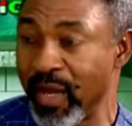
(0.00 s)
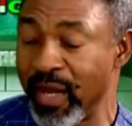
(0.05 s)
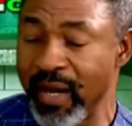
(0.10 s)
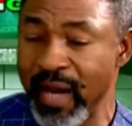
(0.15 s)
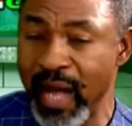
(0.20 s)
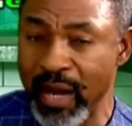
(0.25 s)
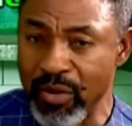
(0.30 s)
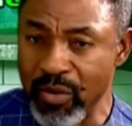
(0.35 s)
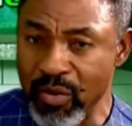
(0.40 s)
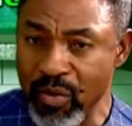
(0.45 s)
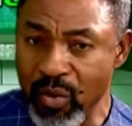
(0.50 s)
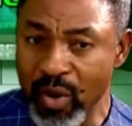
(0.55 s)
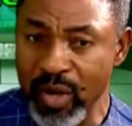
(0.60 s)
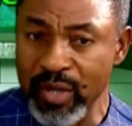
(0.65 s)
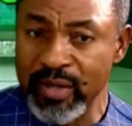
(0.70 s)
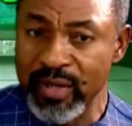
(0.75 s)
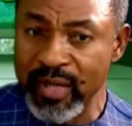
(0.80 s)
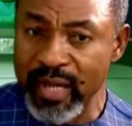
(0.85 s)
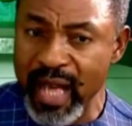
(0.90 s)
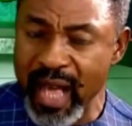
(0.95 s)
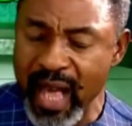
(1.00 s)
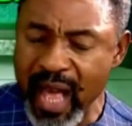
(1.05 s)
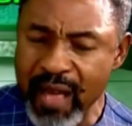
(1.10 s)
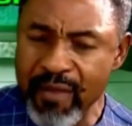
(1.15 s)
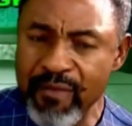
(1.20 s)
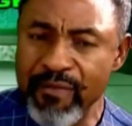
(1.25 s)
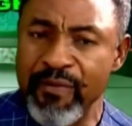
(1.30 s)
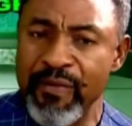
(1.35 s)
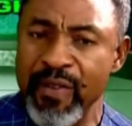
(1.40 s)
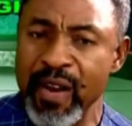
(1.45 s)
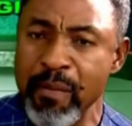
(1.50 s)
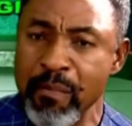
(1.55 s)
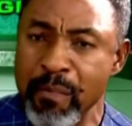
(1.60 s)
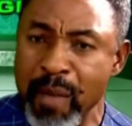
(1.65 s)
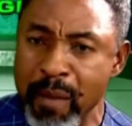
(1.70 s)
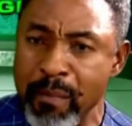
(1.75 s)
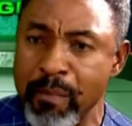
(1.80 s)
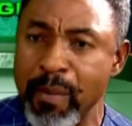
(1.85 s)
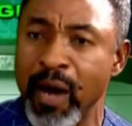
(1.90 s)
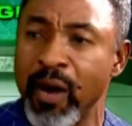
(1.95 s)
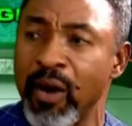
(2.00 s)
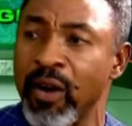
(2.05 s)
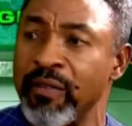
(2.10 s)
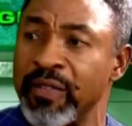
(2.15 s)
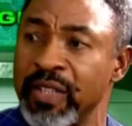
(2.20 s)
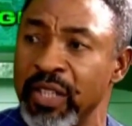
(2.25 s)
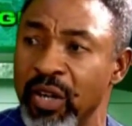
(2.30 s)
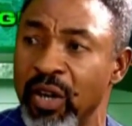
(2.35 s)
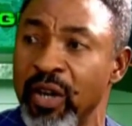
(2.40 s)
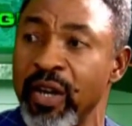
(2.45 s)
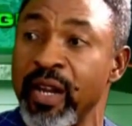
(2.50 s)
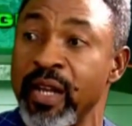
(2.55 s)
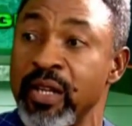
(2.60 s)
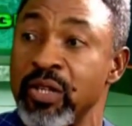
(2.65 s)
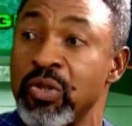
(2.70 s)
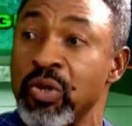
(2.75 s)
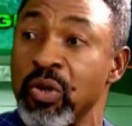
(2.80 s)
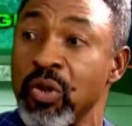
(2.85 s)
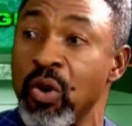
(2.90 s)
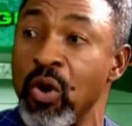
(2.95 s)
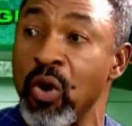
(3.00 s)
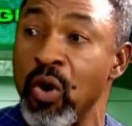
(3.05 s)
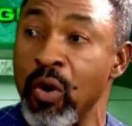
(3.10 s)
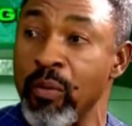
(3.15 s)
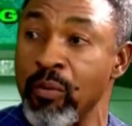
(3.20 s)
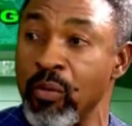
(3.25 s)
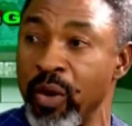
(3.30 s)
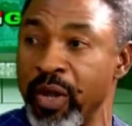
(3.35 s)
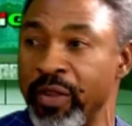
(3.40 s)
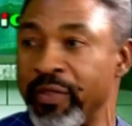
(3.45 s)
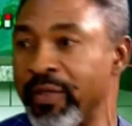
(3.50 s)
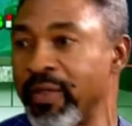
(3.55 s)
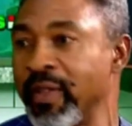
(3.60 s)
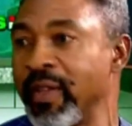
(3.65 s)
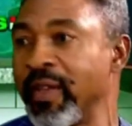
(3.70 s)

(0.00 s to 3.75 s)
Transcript: that you want every member of the audience to go home with.